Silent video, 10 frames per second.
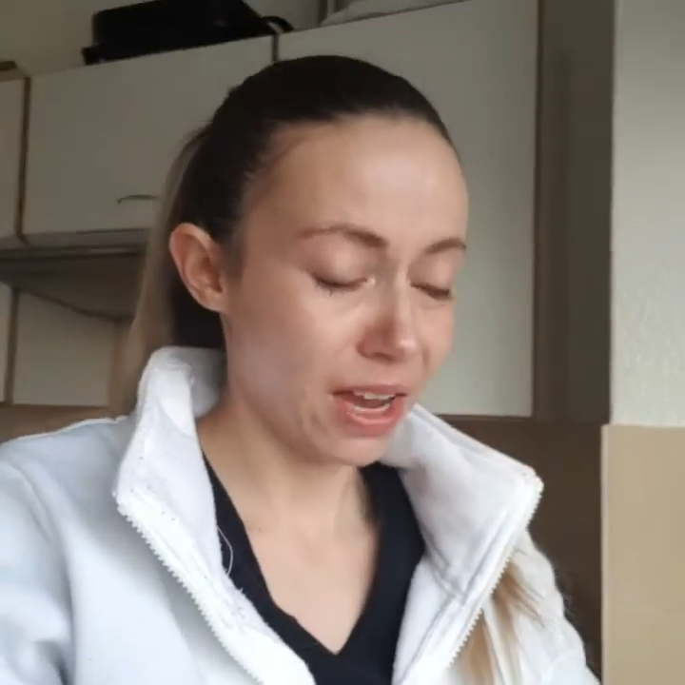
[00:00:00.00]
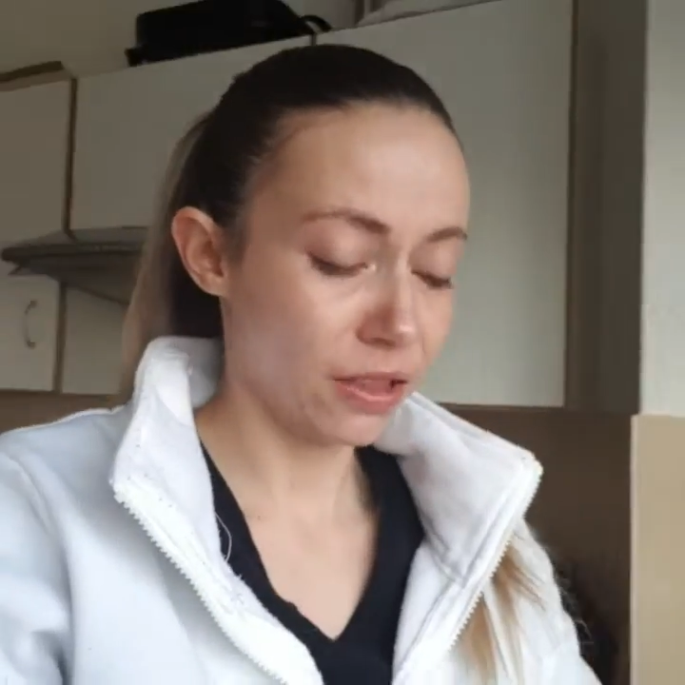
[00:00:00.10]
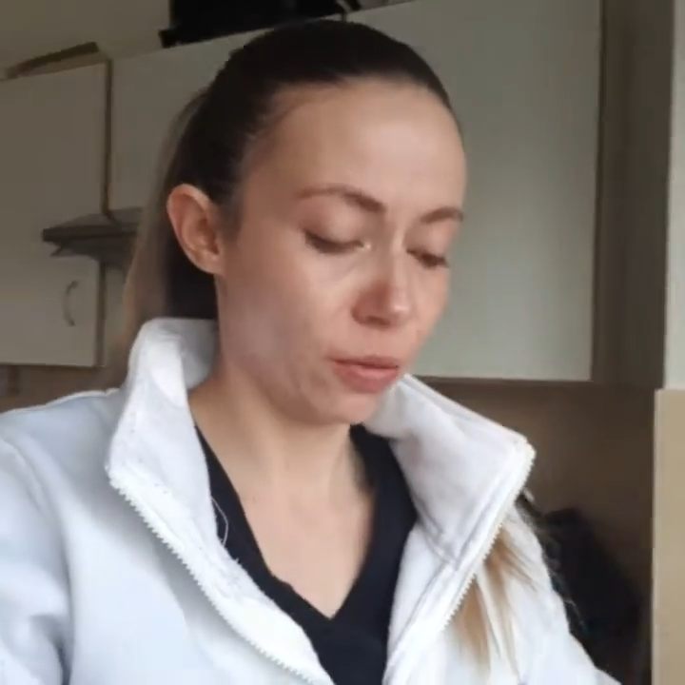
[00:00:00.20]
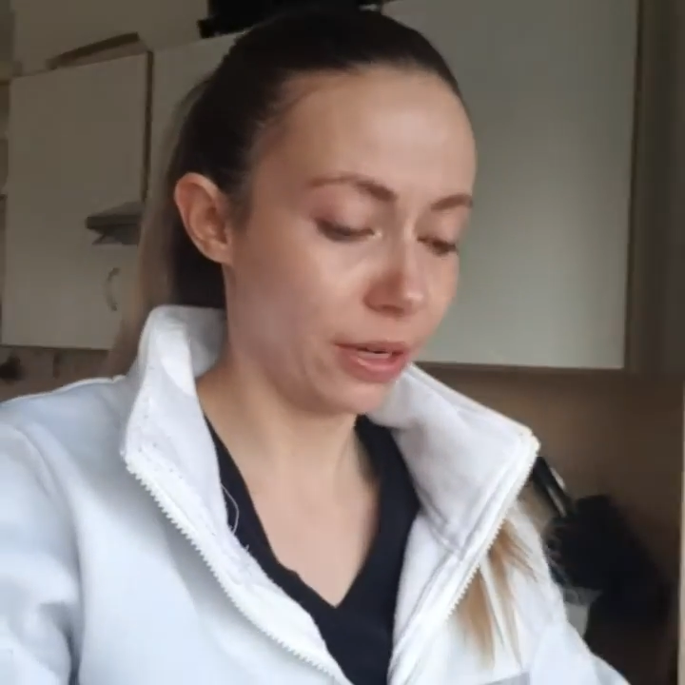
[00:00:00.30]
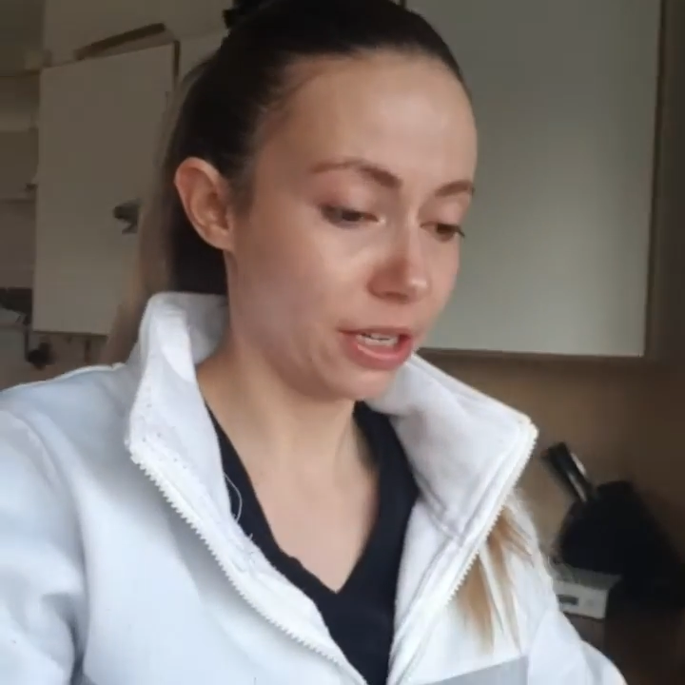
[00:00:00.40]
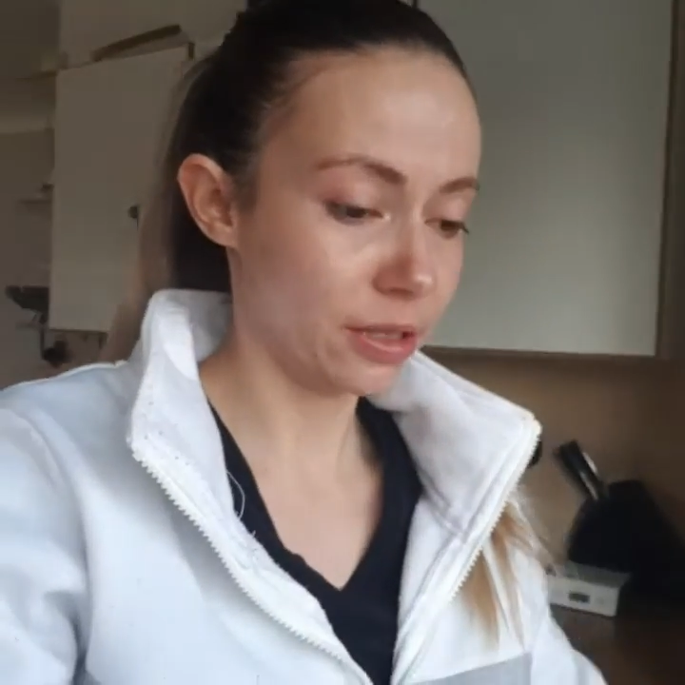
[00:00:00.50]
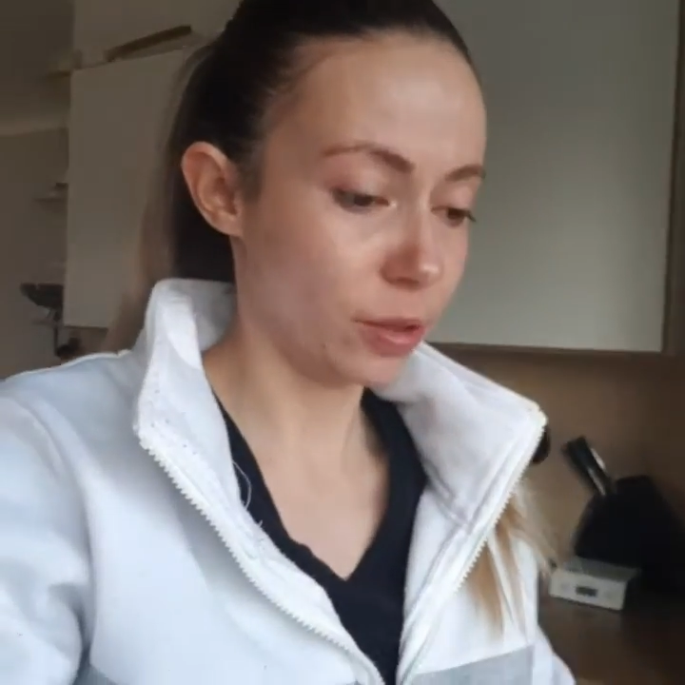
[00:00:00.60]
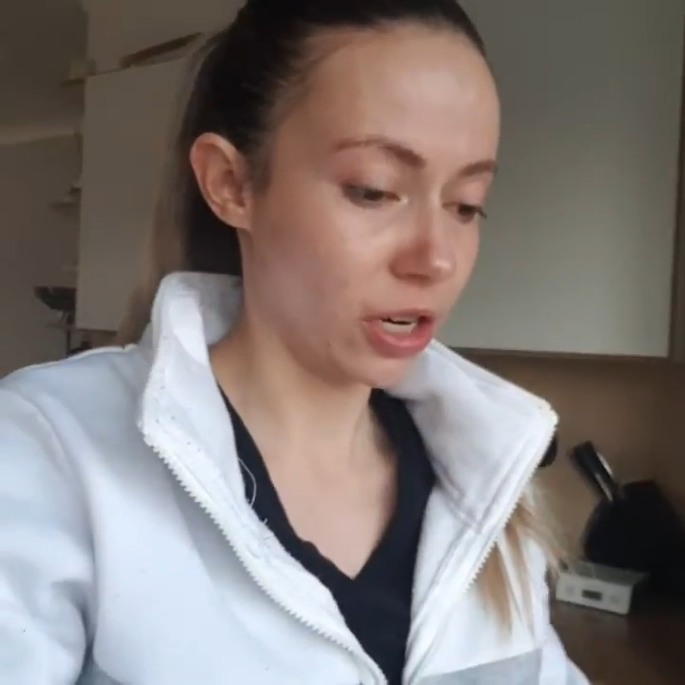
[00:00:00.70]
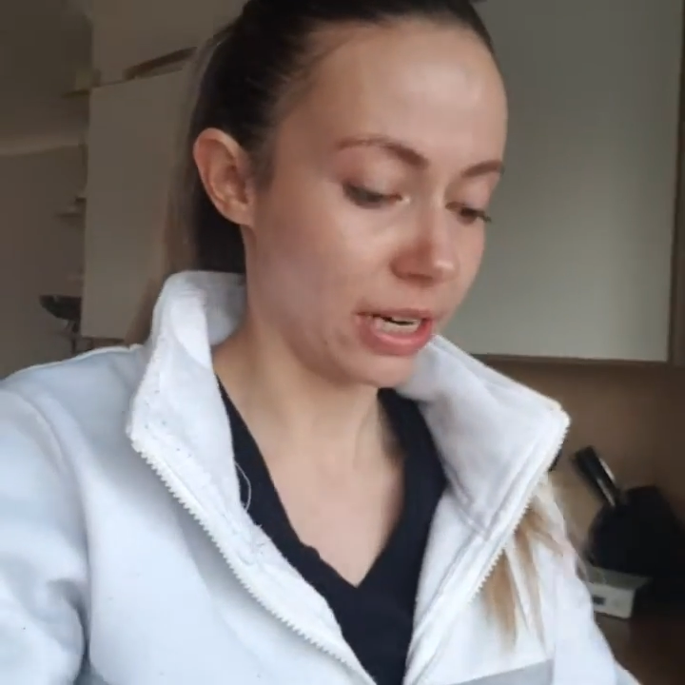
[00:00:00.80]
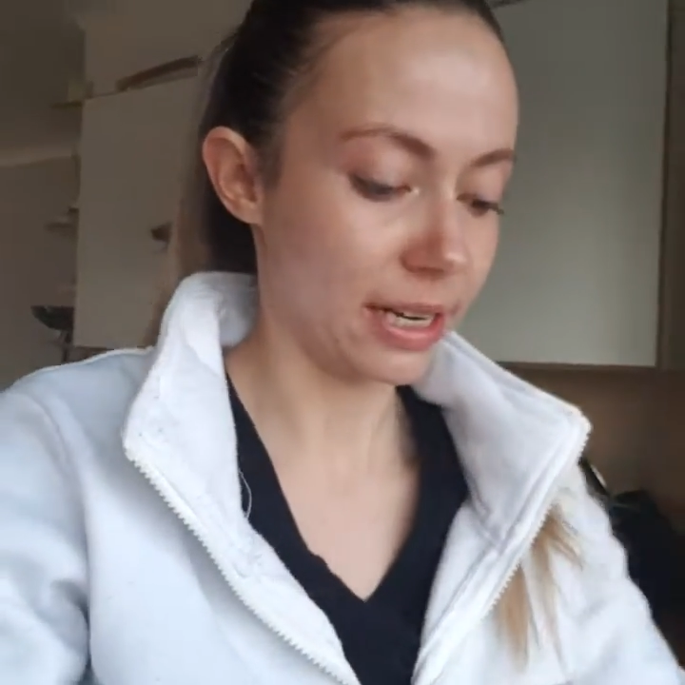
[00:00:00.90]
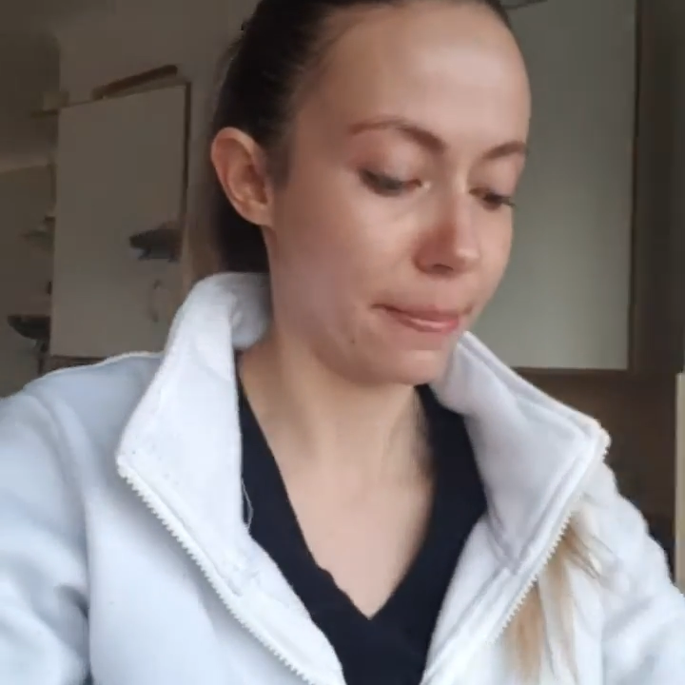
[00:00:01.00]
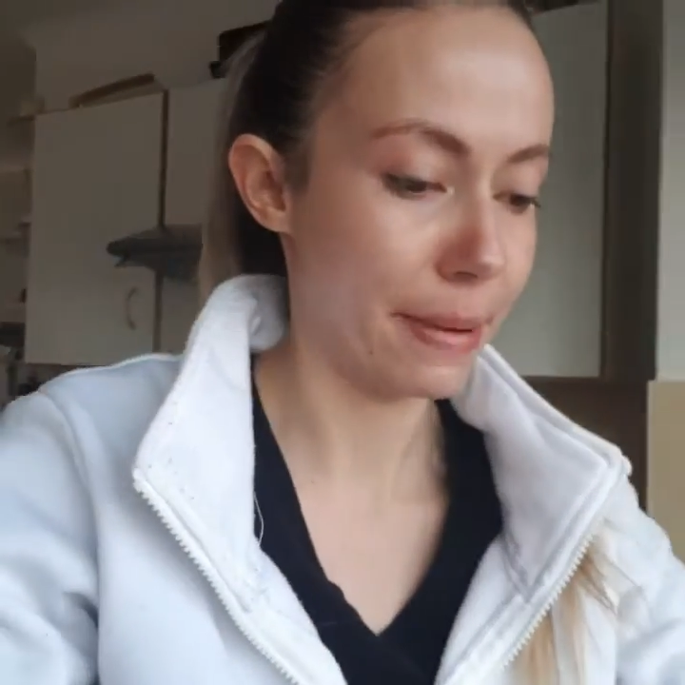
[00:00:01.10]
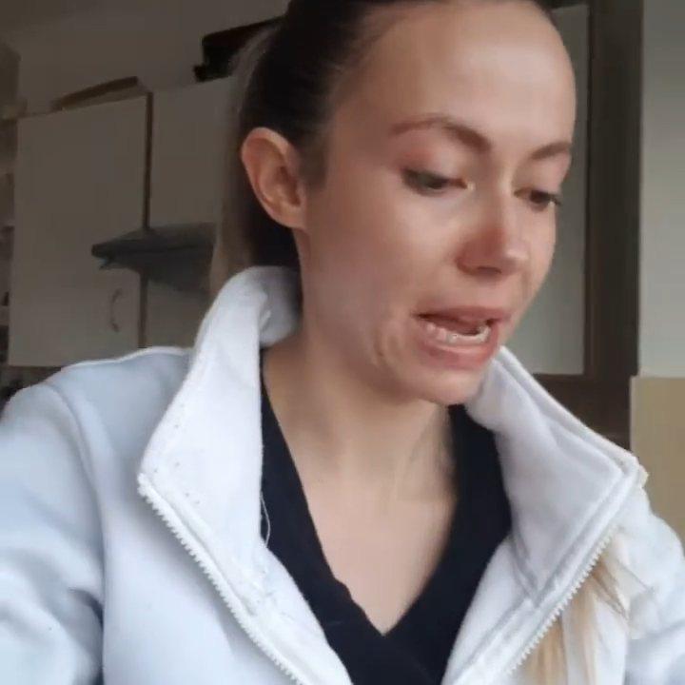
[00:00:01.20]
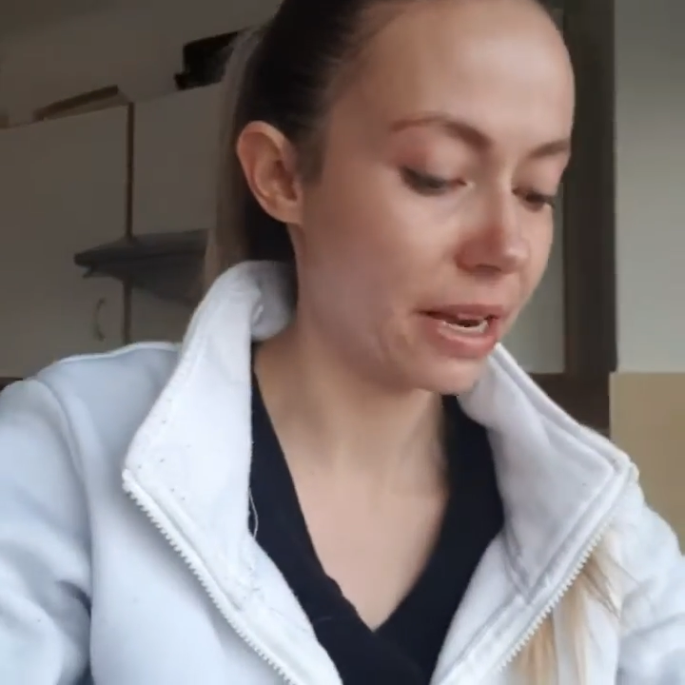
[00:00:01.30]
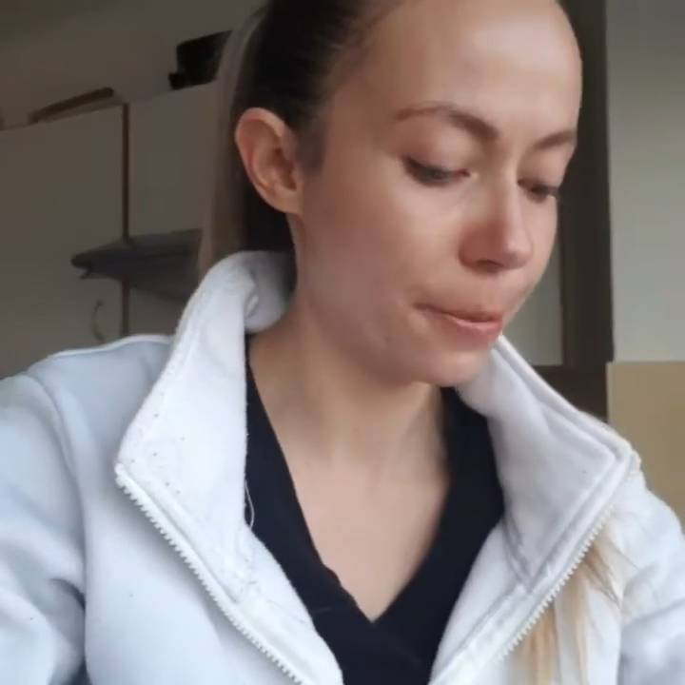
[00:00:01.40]
And the wind is blowing like
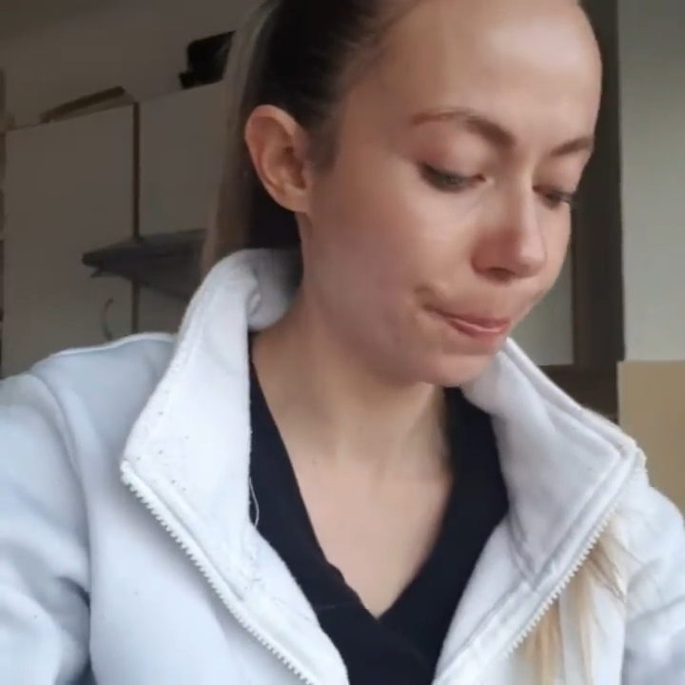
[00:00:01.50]
mad.